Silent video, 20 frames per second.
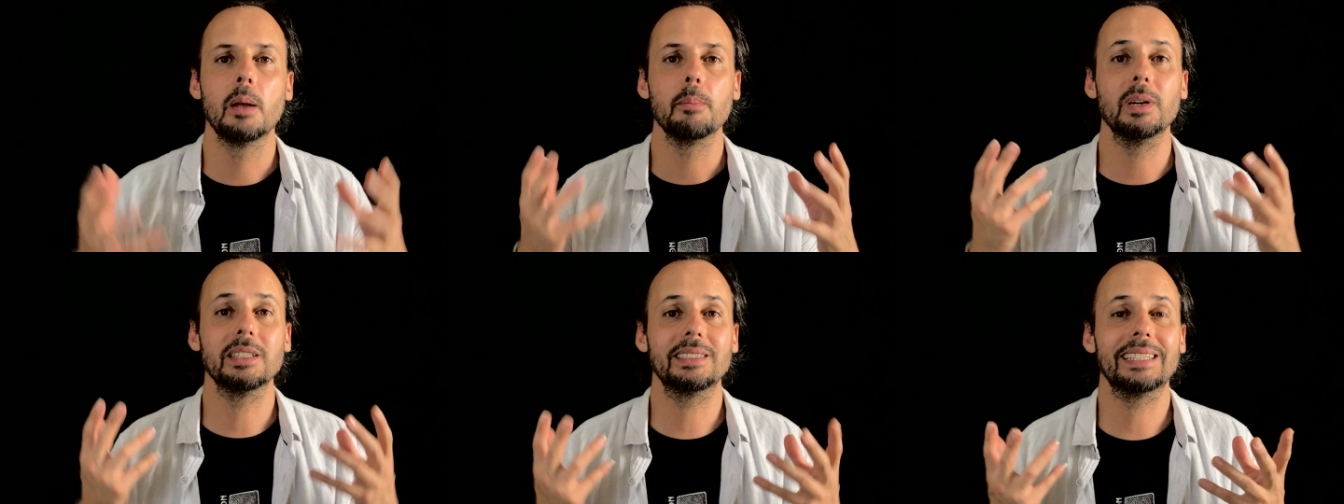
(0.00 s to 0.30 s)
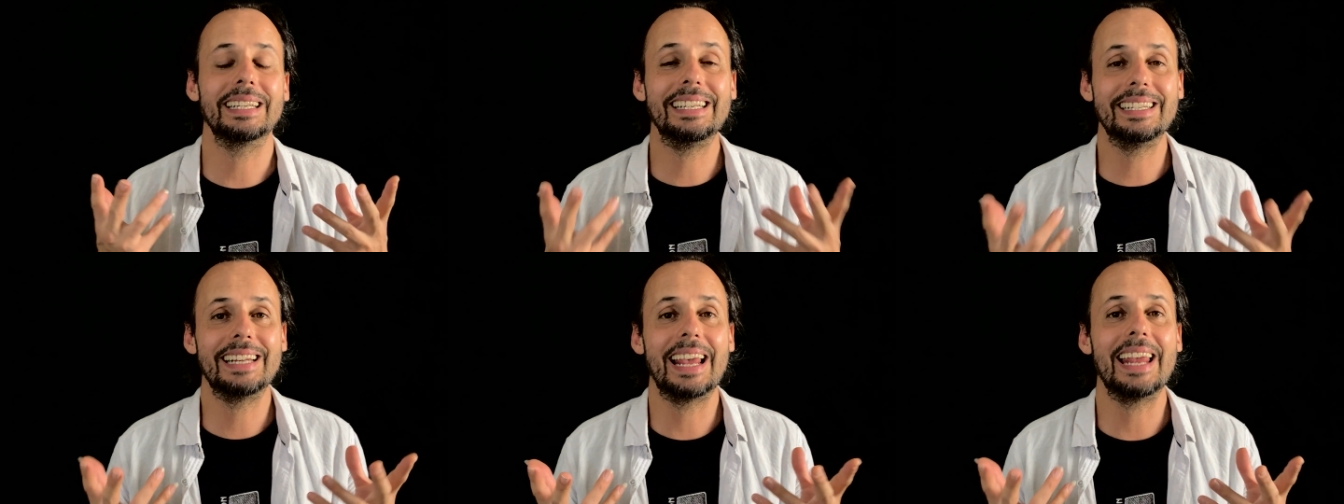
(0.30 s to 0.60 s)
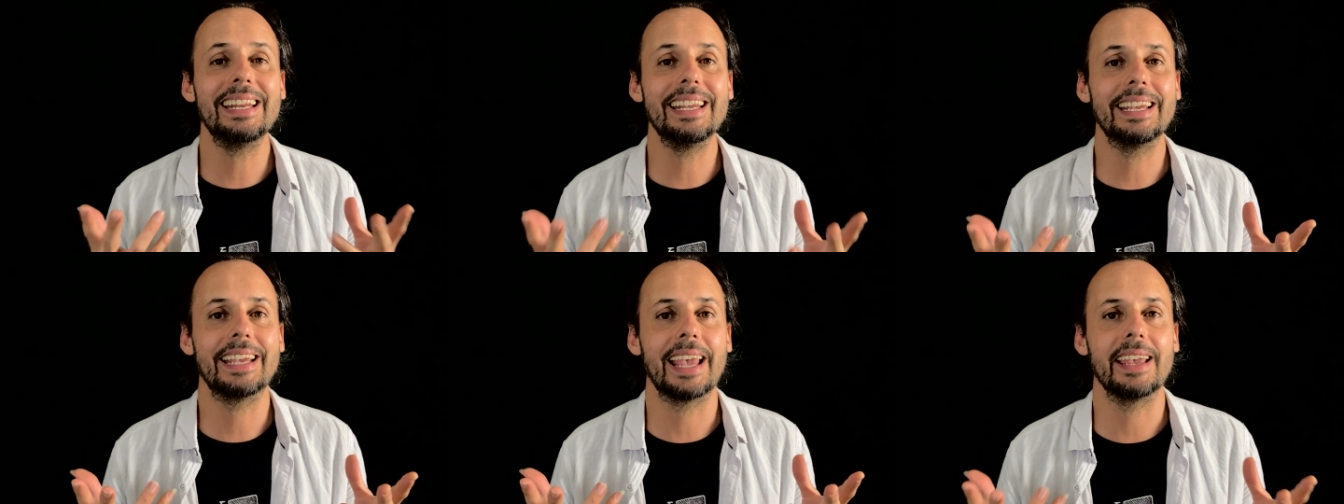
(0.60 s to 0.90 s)
But in
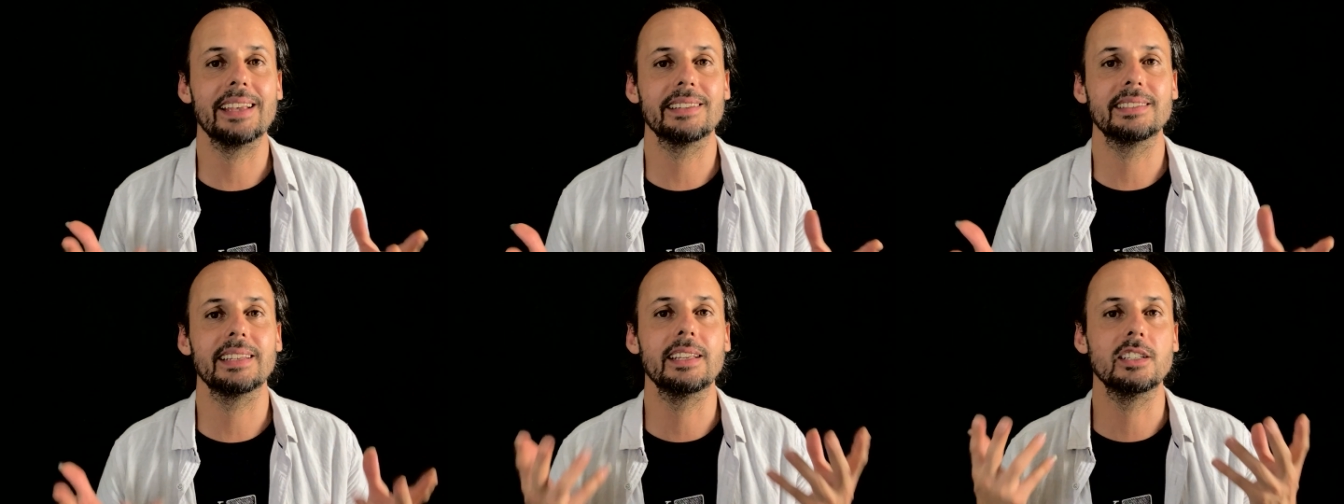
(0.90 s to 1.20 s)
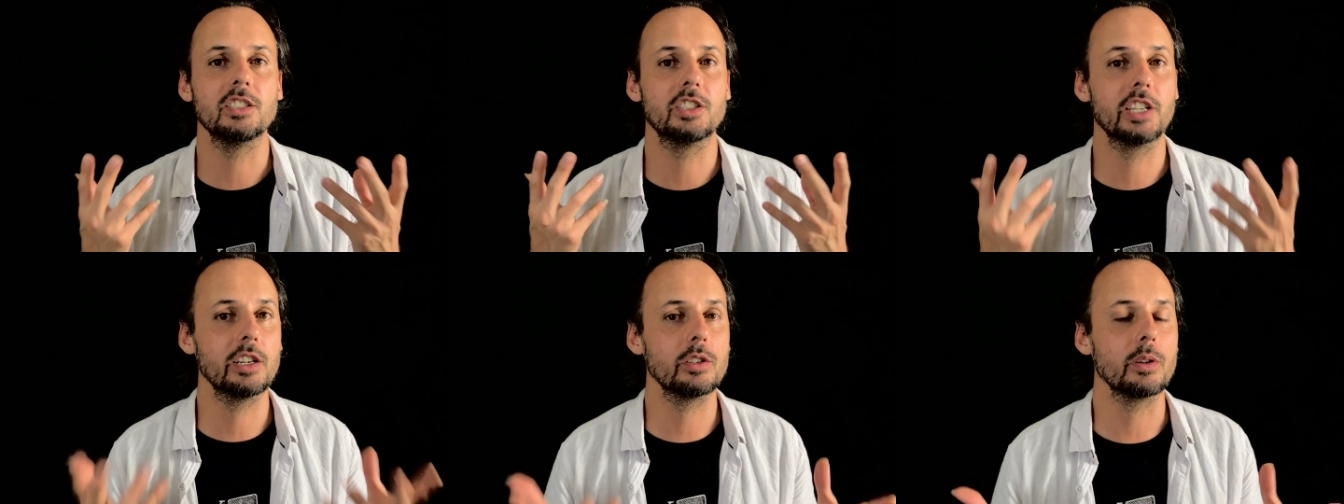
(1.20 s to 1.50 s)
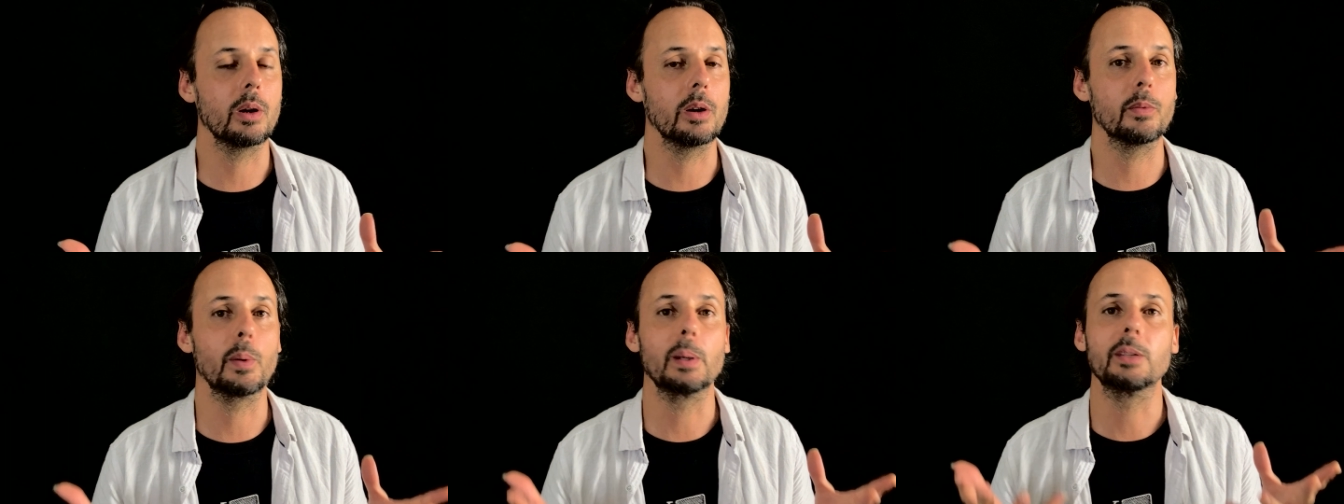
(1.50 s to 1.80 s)
any case, in
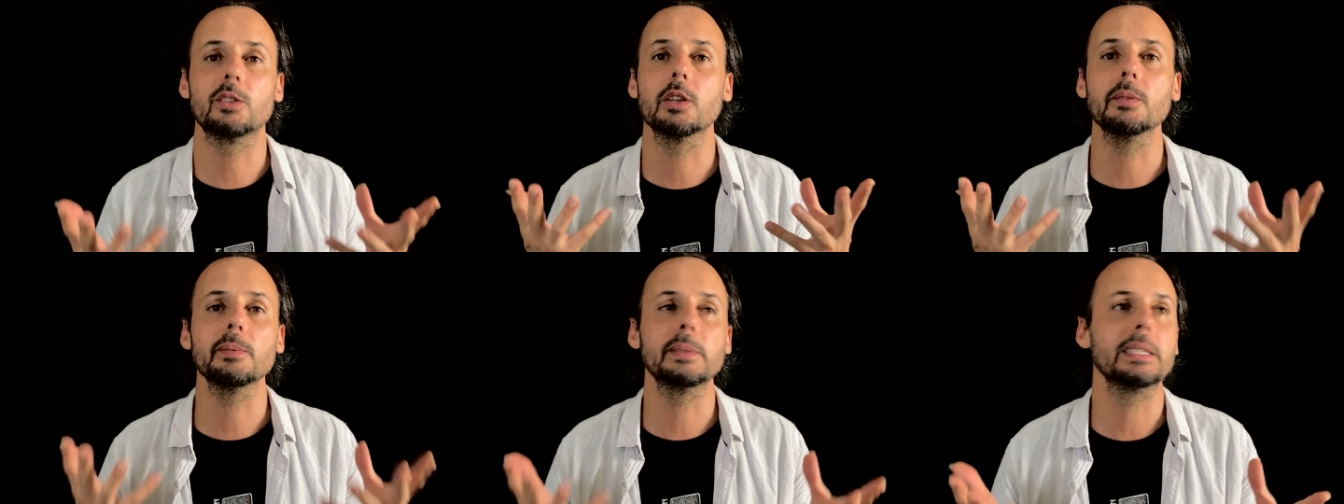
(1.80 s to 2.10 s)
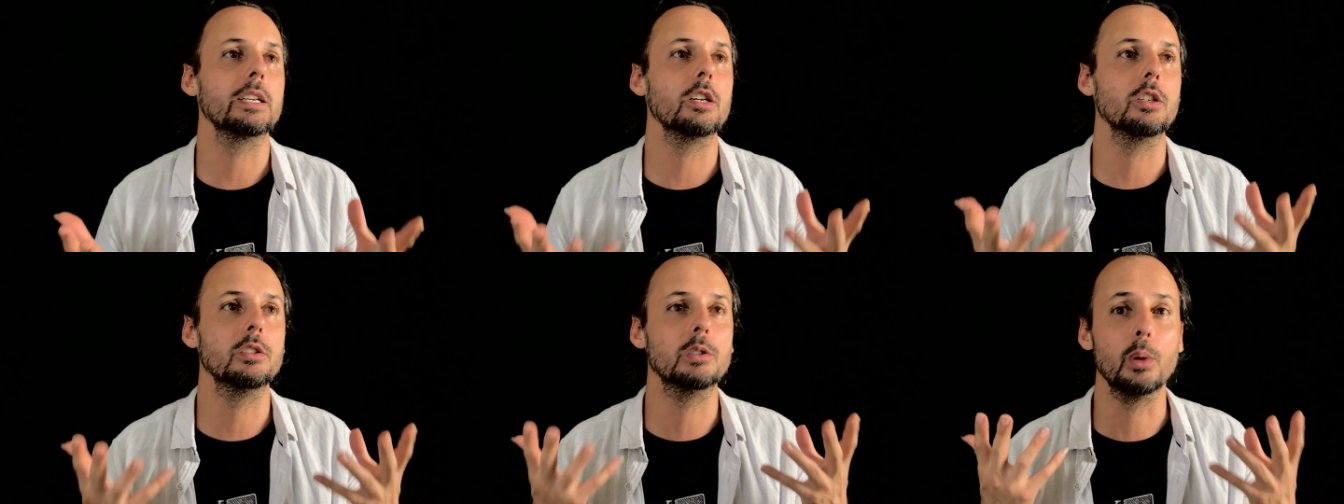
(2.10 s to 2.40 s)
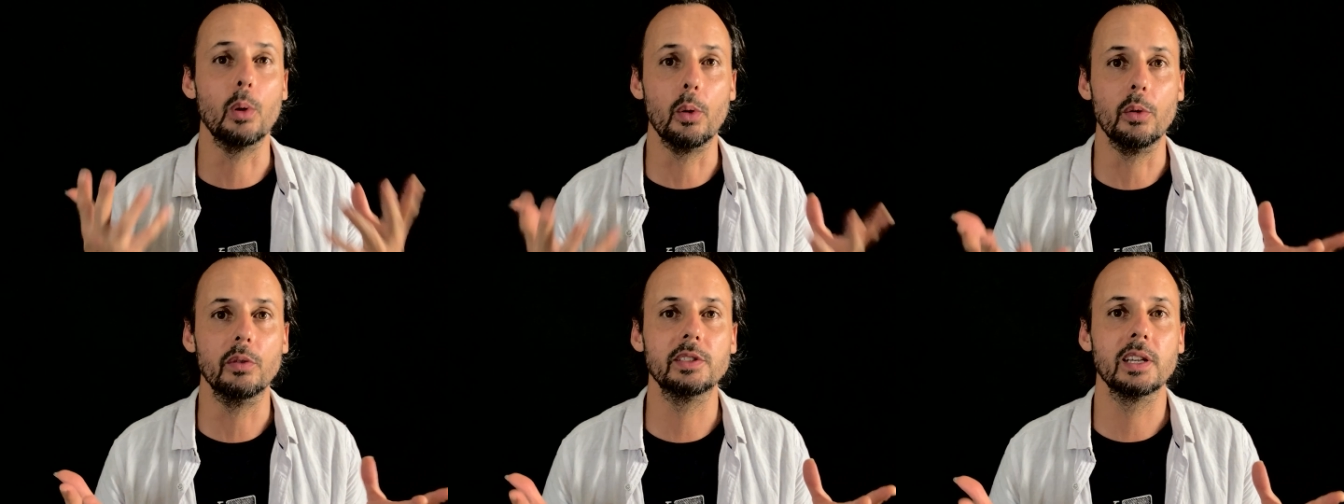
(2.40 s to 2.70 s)
general, when something
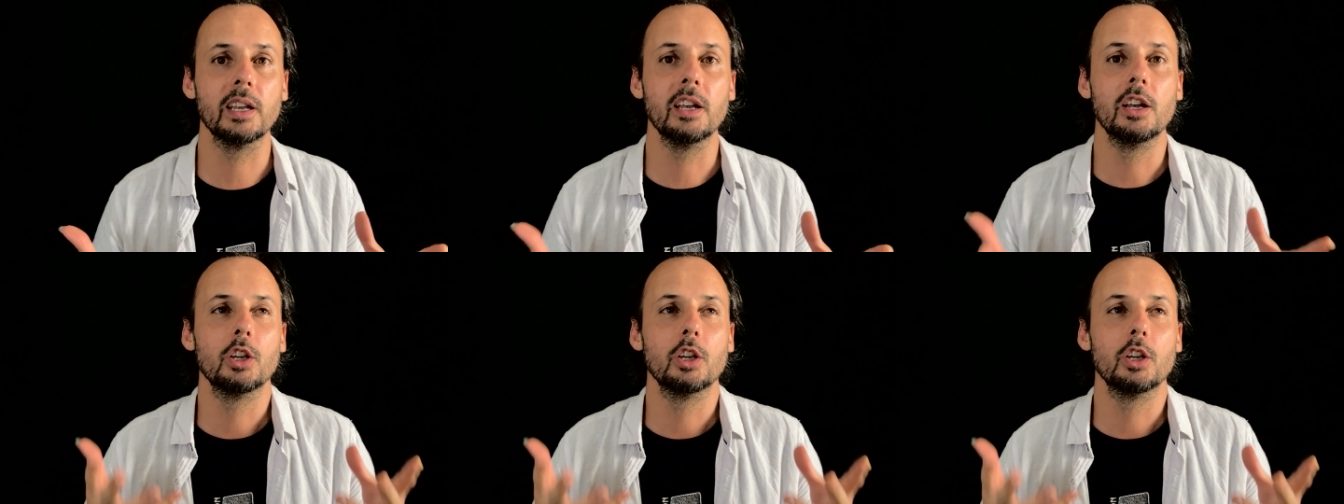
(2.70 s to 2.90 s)
grooves,